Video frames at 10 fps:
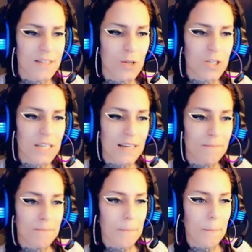
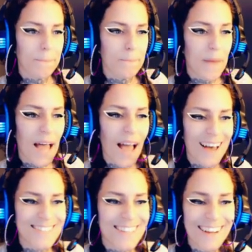usually
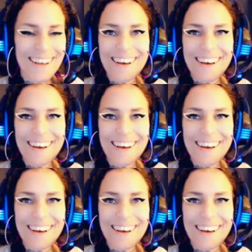pass.